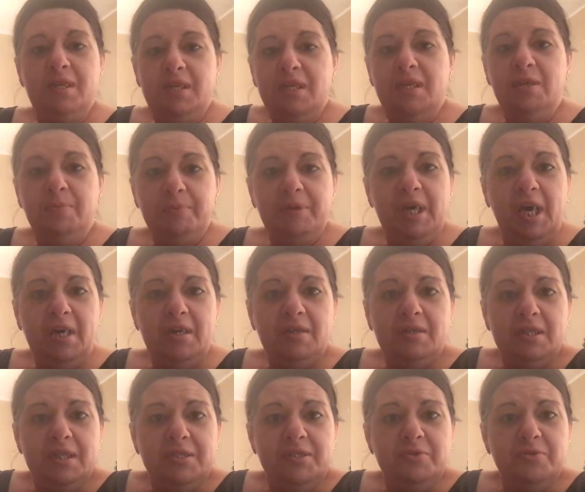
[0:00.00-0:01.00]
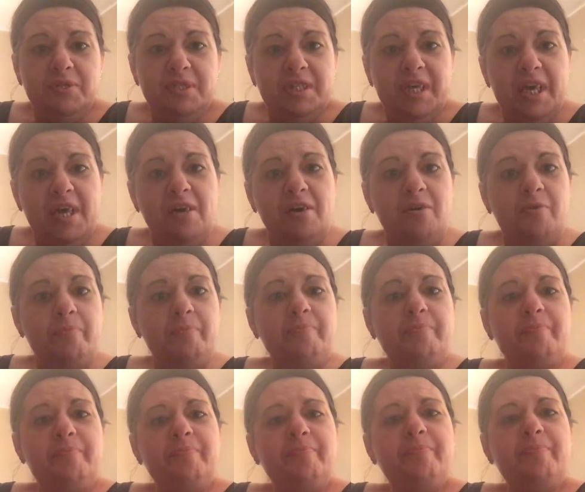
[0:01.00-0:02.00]
It'll be on a lesser scale,
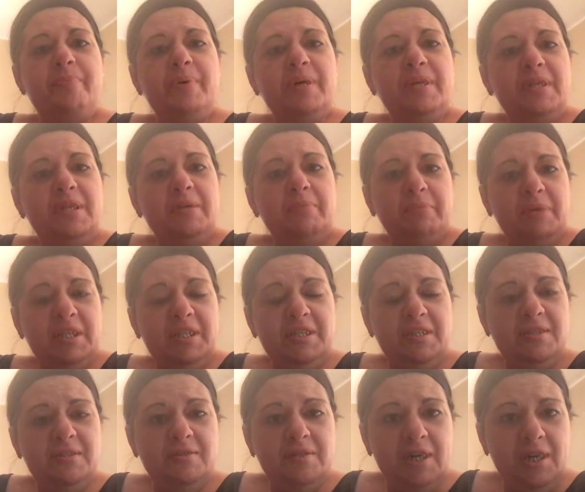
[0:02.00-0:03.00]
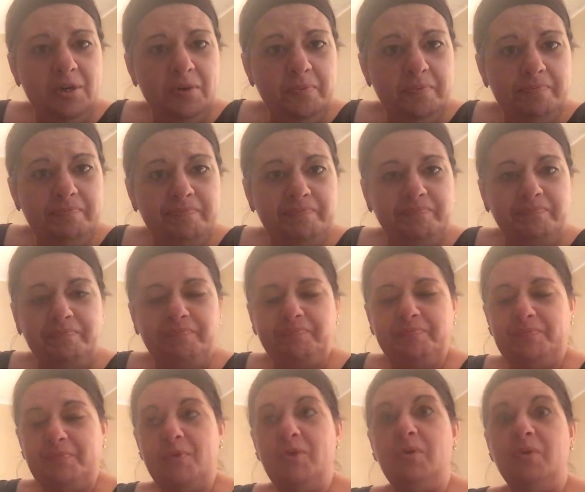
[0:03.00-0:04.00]
but it may still help,
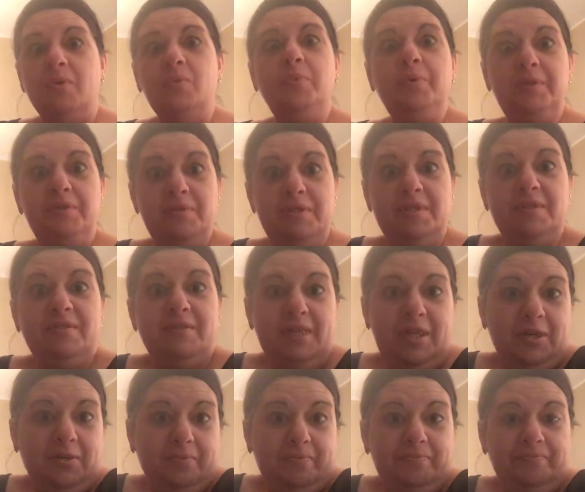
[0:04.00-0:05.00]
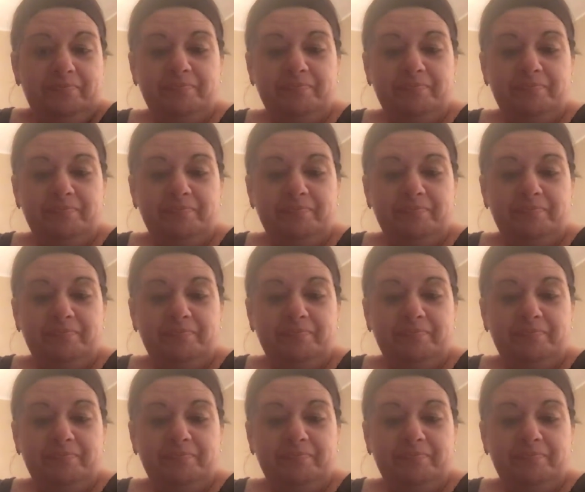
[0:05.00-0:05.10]
or it will still help.